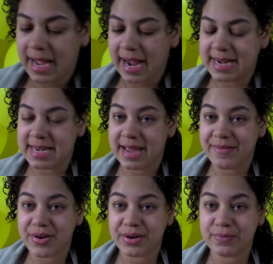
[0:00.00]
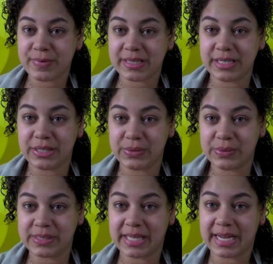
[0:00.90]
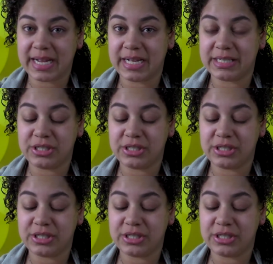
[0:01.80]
I never really use like a